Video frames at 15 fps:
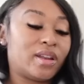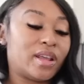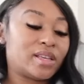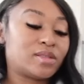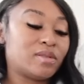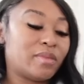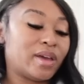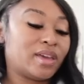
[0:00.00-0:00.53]

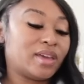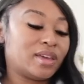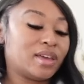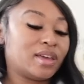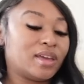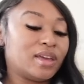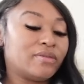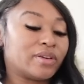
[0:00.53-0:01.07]
That's what make it get
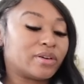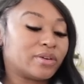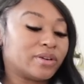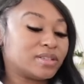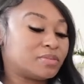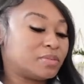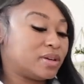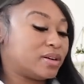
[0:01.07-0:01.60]
even
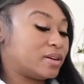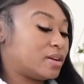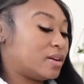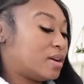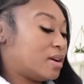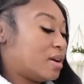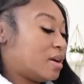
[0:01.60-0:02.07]
crispier.